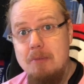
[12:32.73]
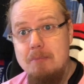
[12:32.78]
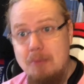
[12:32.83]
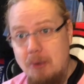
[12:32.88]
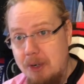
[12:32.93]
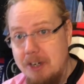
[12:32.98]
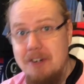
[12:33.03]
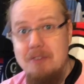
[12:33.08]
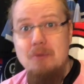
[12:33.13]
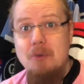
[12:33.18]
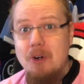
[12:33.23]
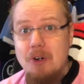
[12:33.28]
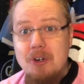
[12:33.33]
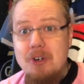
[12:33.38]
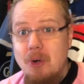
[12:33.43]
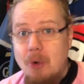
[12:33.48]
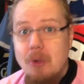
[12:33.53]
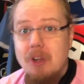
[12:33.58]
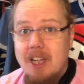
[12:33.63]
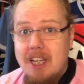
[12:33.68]
more than one
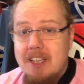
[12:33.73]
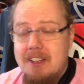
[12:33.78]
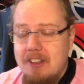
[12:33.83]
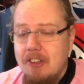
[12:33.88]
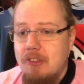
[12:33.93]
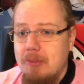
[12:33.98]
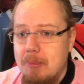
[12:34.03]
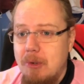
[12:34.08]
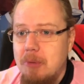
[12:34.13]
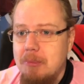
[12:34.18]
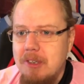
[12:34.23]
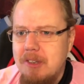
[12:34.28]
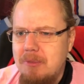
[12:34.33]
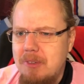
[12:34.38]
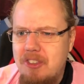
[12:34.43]
goal at this moment,